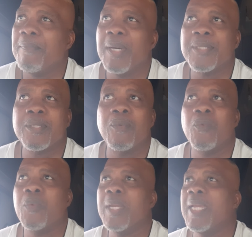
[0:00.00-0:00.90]
but
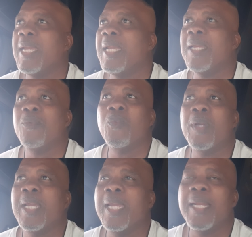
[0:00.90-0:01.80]
some weed.
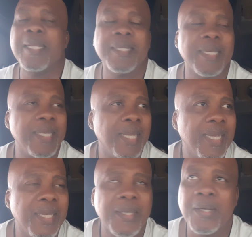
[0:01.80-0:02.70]
Weed is
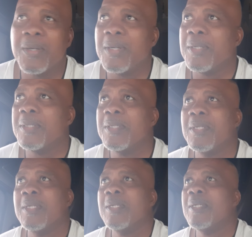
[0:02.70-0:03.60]
legal.
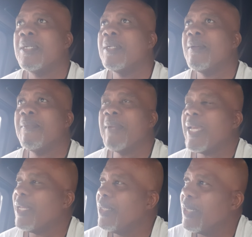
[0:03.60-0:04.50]

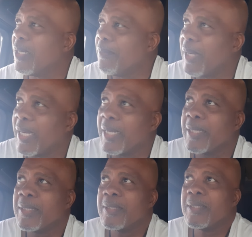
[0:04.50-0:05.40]
Man, look,
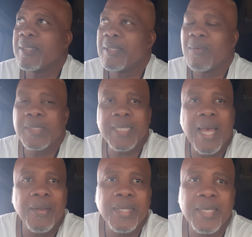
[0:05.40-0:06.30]
man. What
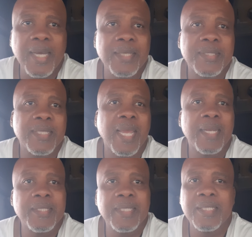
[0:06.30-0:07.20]
y'all need to
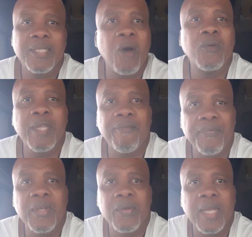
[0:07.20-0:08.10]
understand is this. Those that
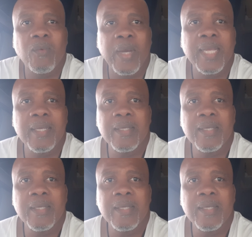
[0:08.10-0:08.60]
feel that way,